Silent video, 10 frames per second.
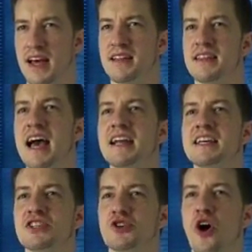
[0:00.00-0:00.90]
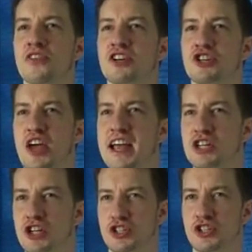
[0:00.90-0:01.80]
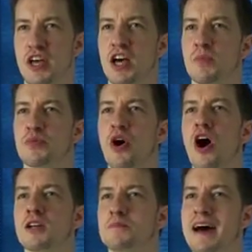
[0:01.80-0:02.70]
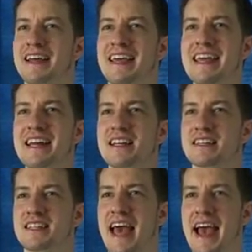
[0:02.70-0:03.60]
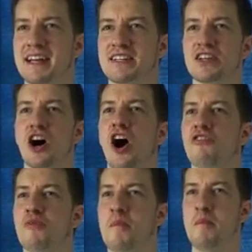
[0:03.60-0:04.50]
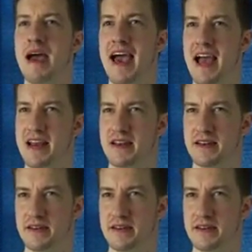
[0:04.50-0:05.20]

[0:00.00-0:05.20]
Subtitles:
and then he saw the changes brought by the heedless hand of man.